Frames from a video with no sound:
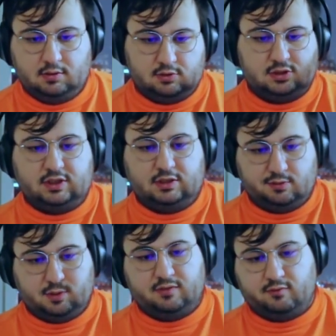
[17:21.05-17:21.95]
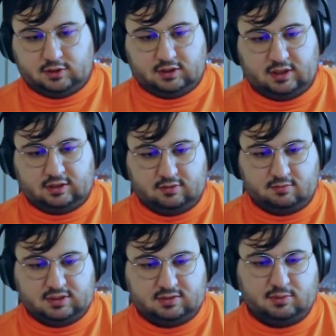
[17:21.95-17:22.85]
you just need to wait for the data
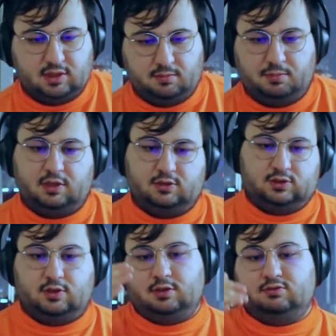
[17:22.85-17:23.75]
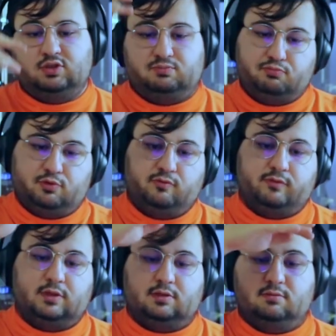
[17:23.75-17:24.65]
to be submitted, because you can just
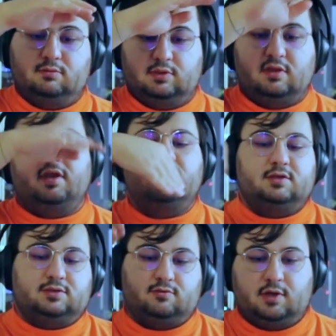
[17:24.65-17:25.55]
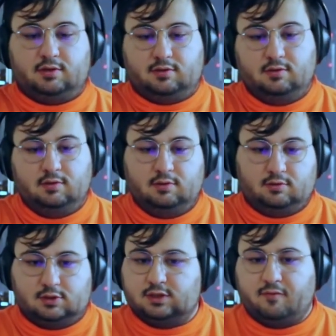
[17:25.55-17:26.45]
prove that the data is correct
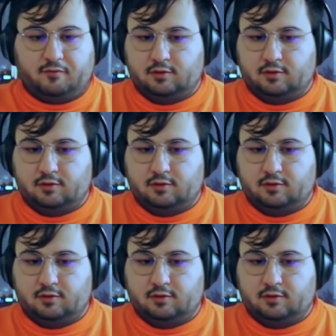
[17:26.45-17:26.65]
yourself.